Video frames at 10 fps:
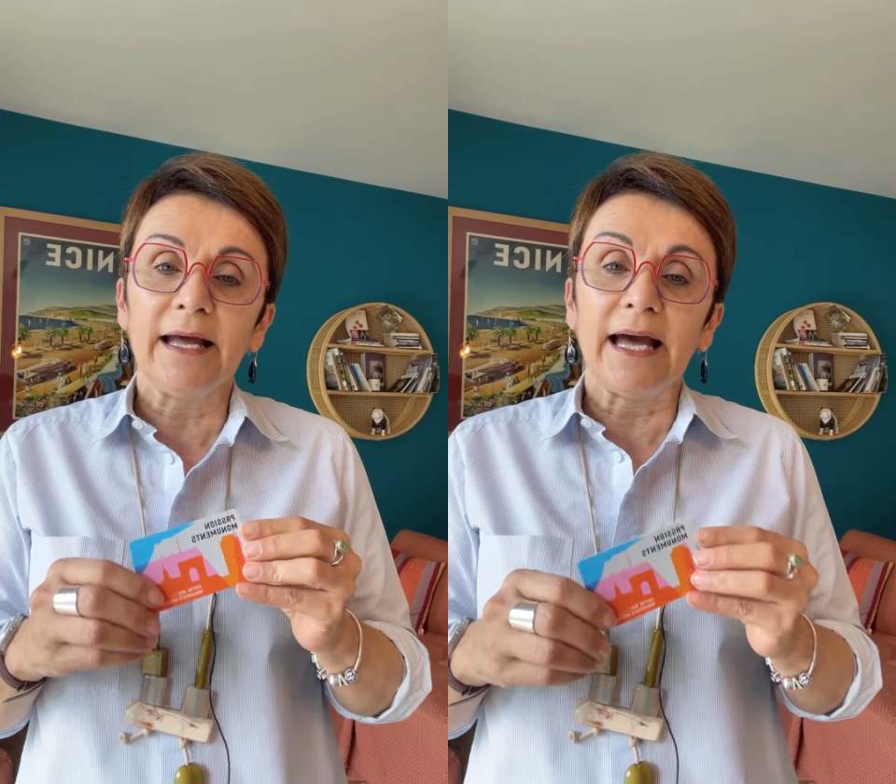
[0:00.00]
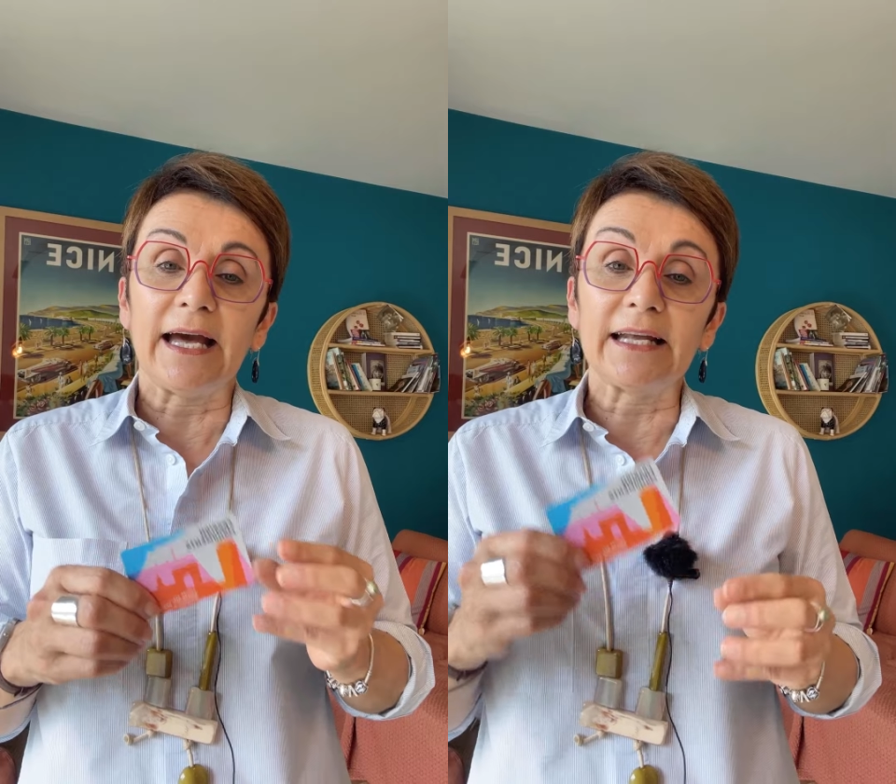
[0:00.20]

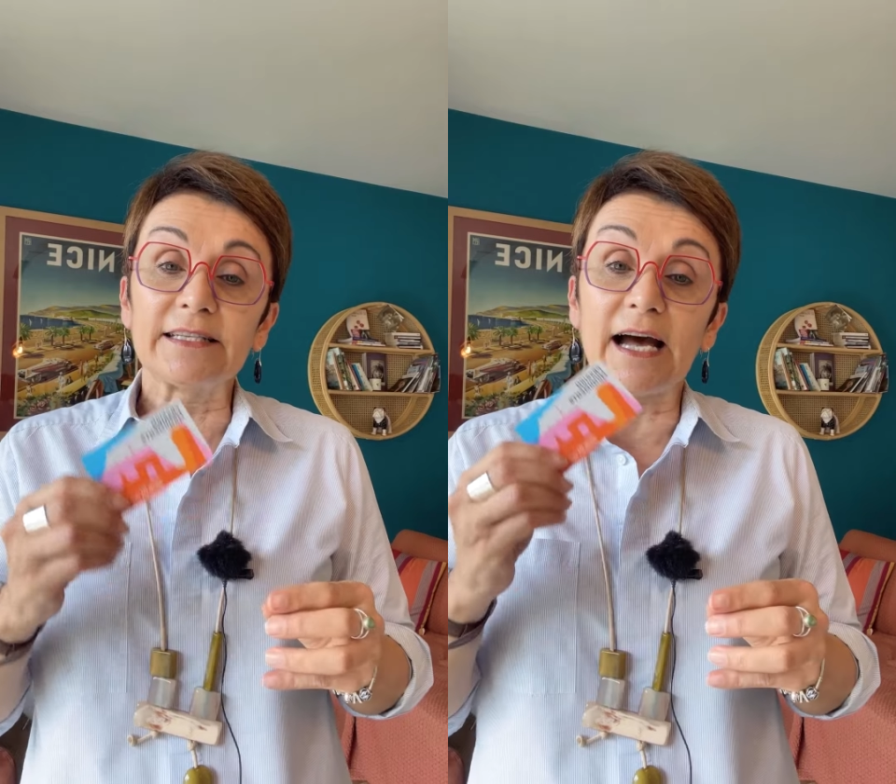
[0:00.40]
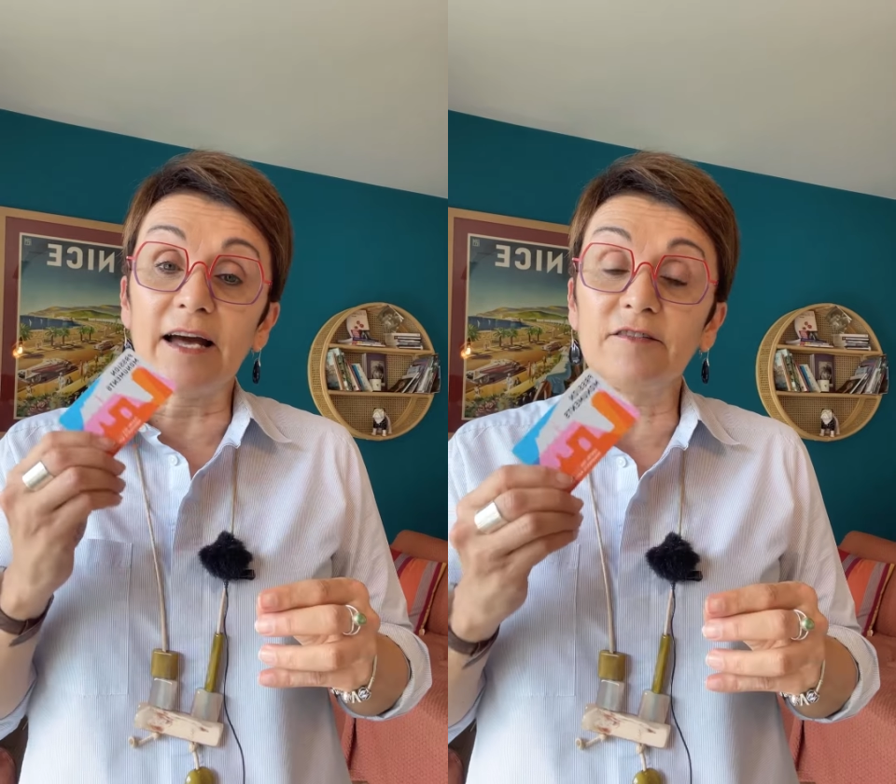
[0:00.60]
And
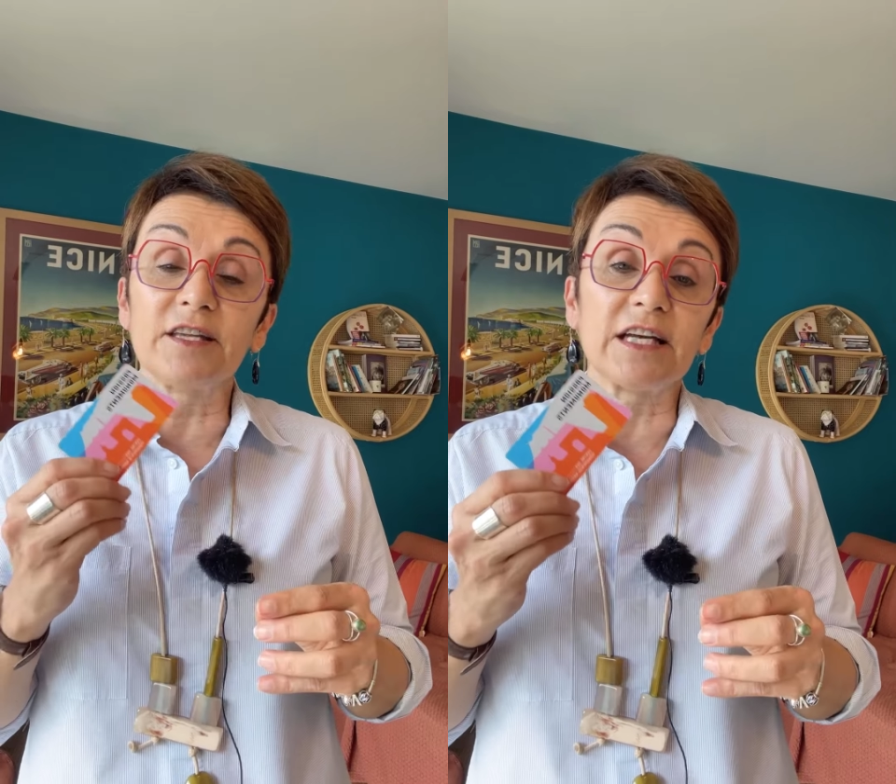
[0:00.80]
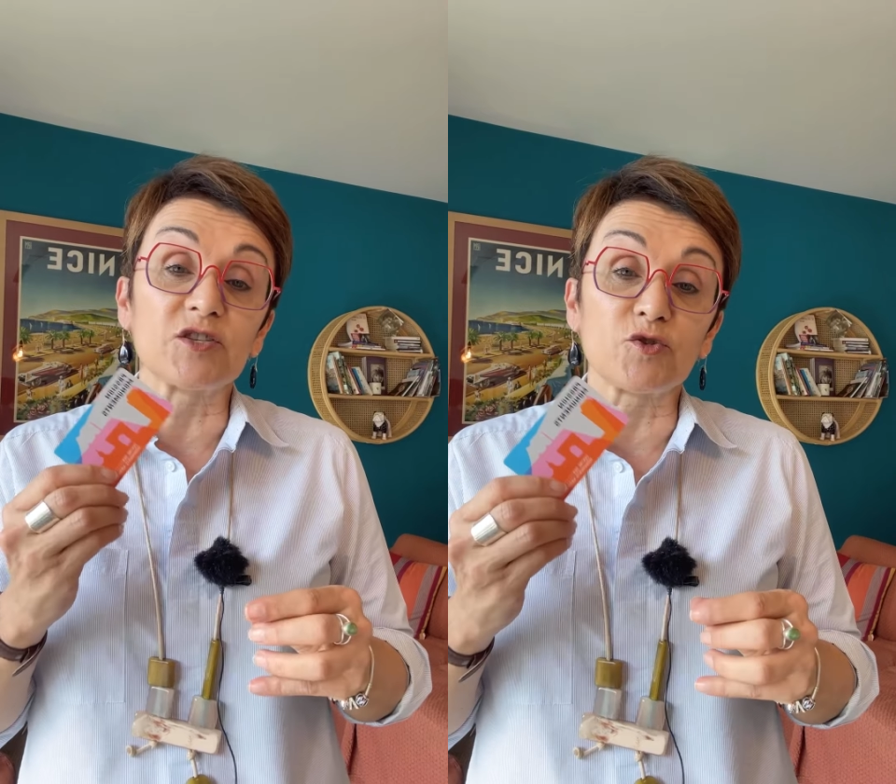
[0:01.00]
I
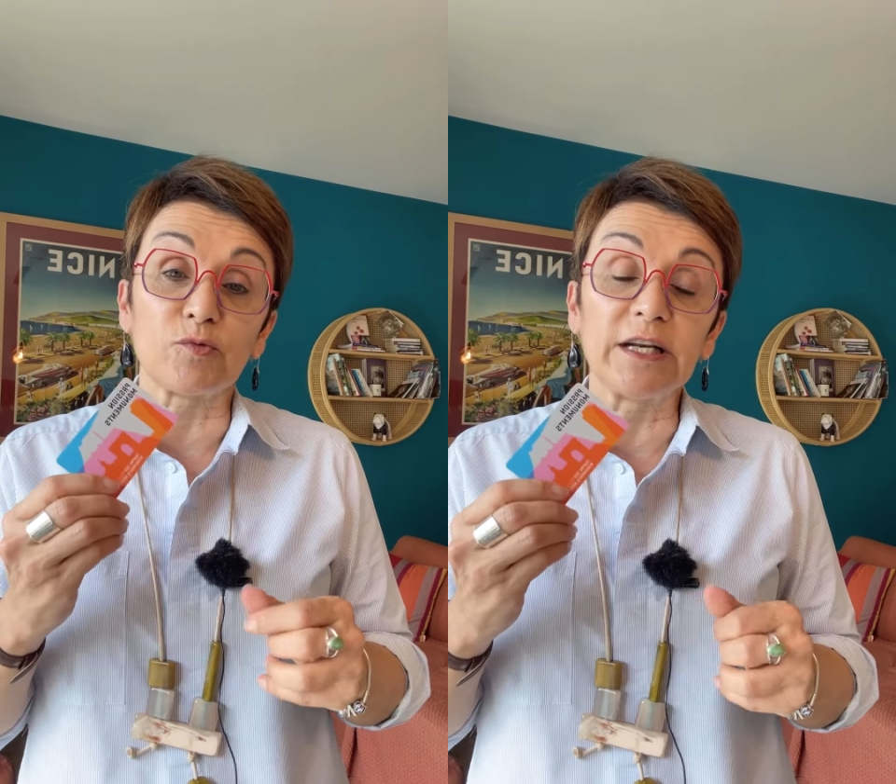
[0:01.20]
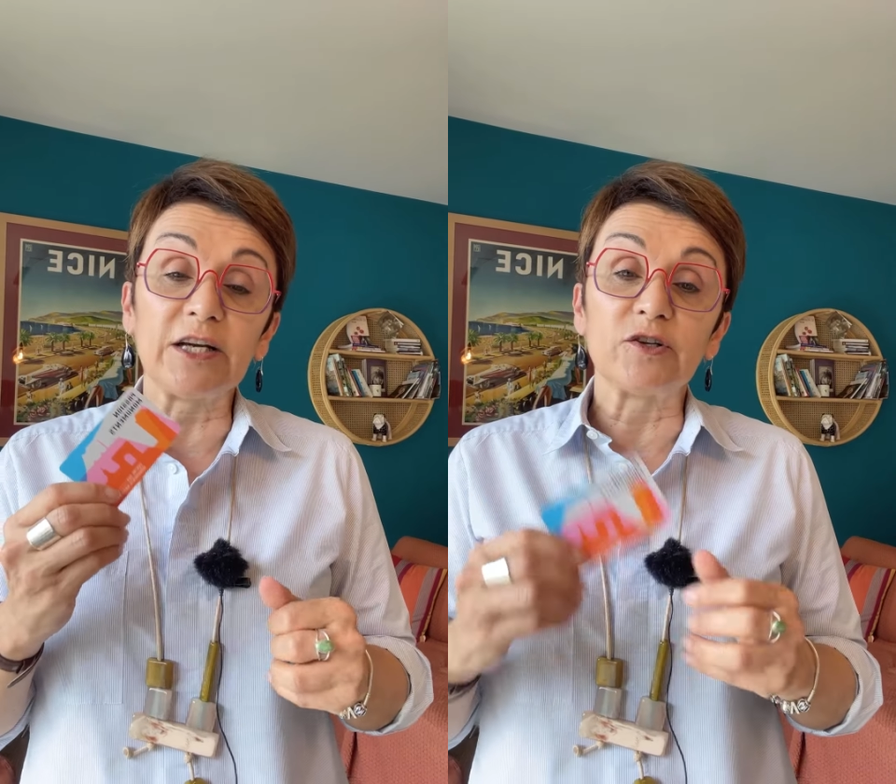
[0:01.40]
think it's a
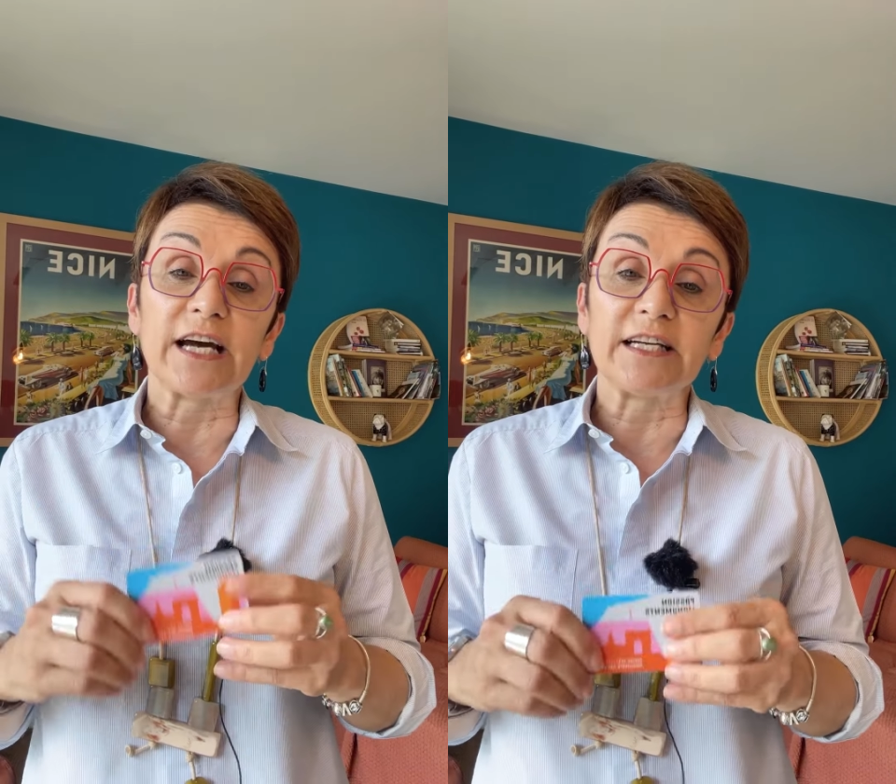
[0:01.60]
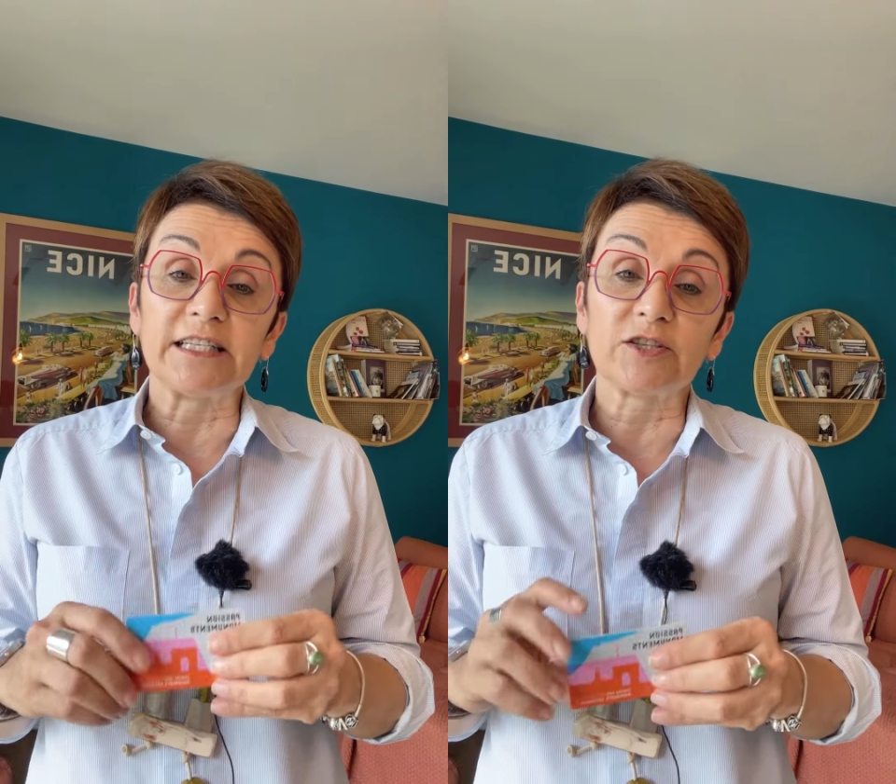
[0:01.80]
really good
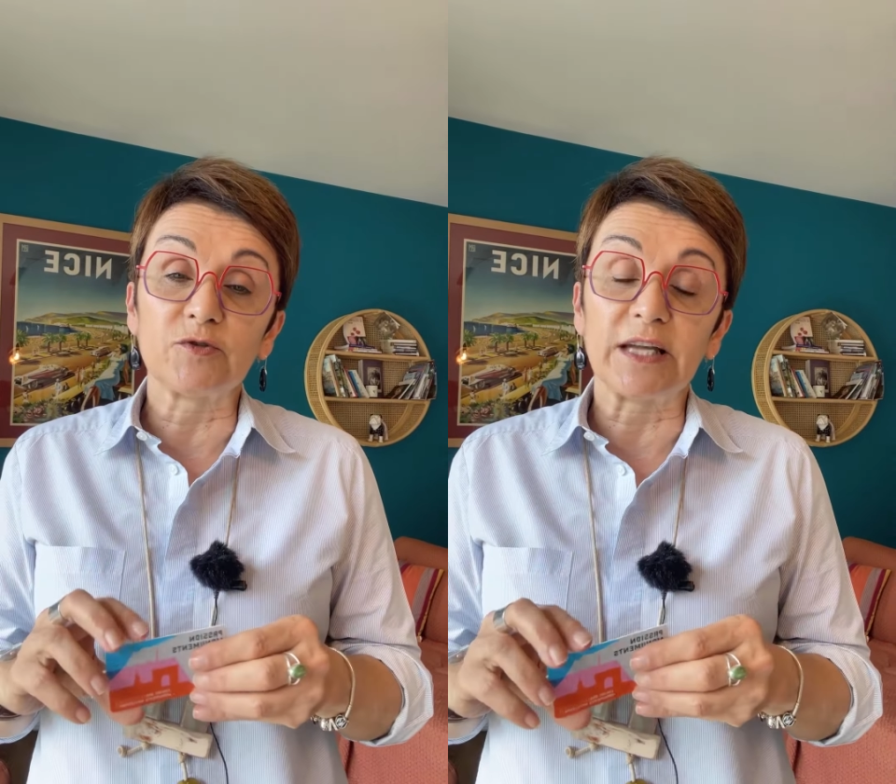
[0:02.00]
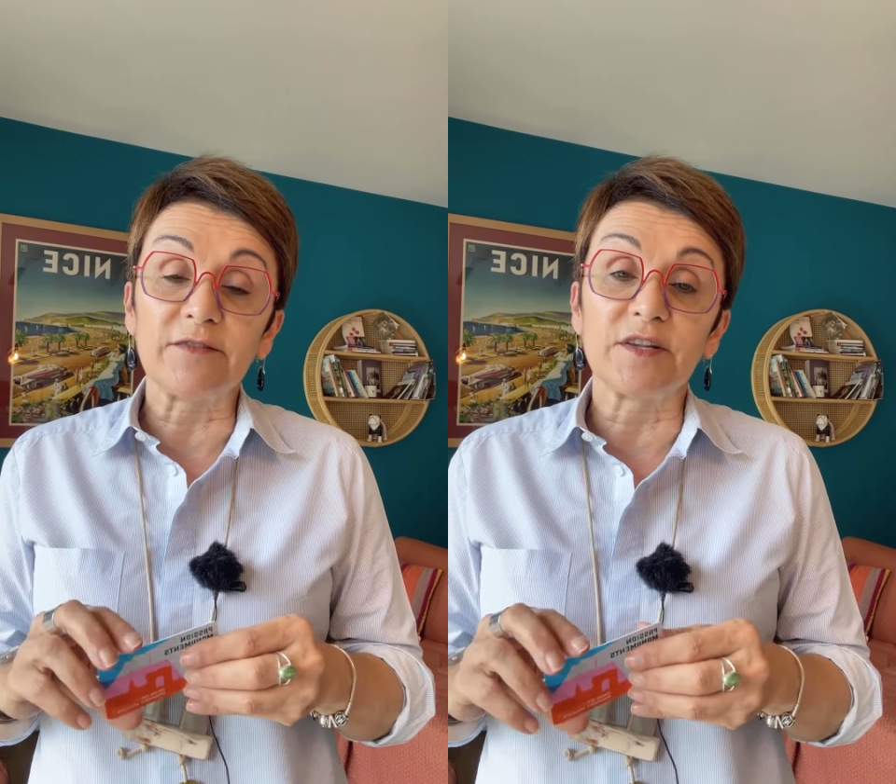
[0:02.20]
idea to
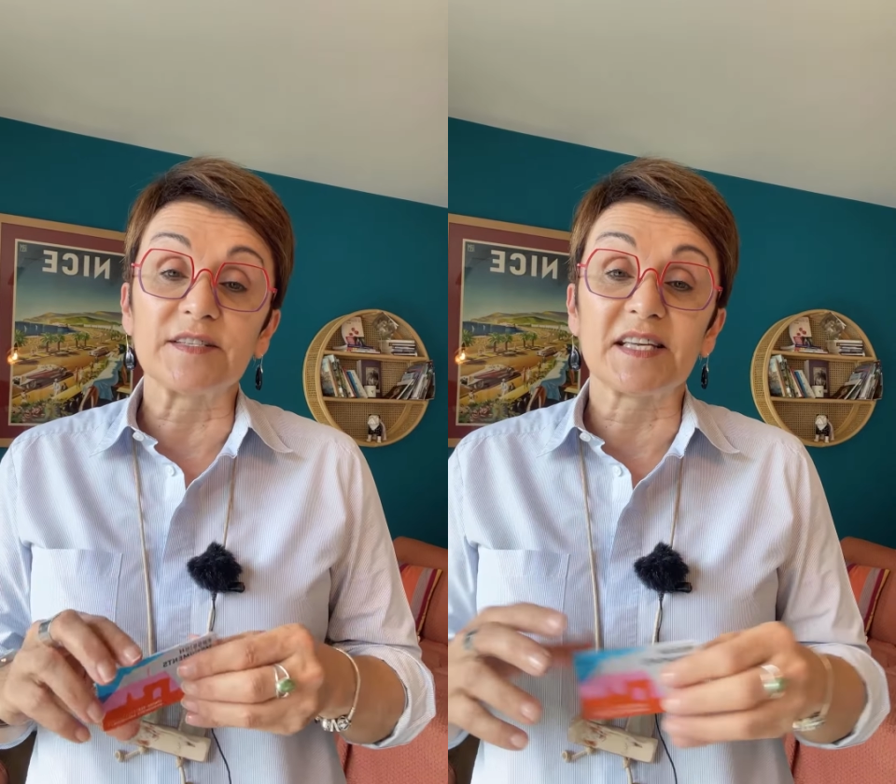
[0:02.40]
get this,